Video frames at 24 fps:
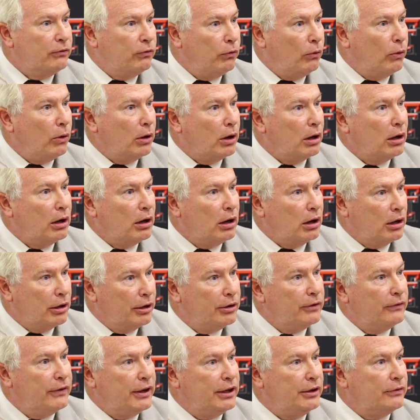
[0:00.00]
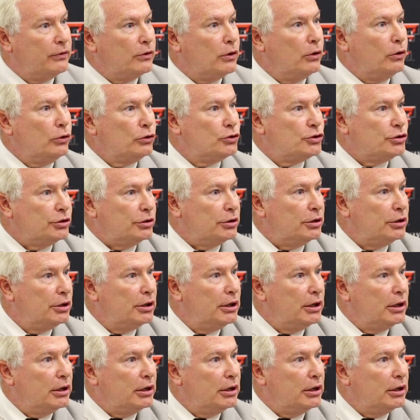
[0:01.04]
for our innovative culture.